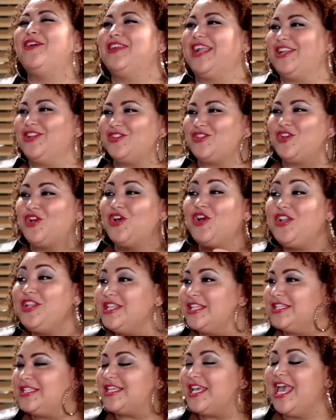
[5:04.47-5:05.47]
and I just
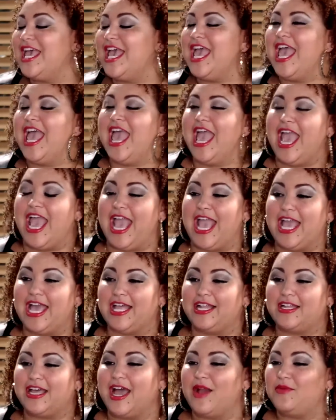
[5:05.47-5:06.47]
couldn't.
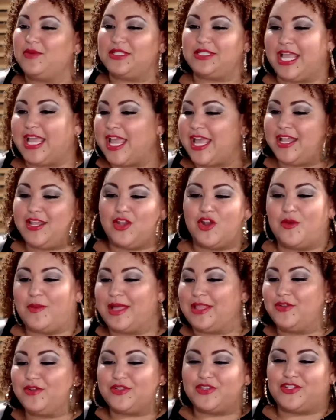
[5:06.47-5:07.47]
And I was singing, you know, my
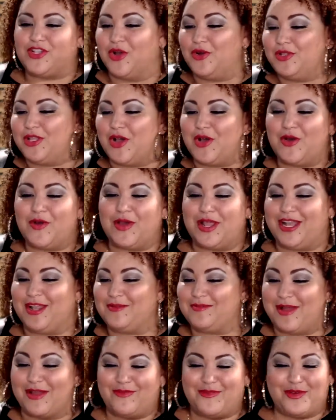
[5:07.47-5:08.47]
little solo, and
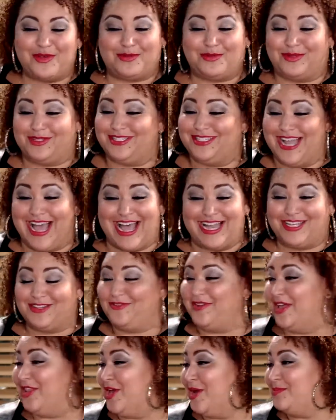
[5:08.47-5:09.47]
my voice was not
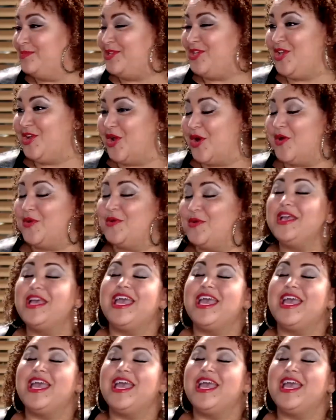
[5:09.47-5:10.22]
developed, you know.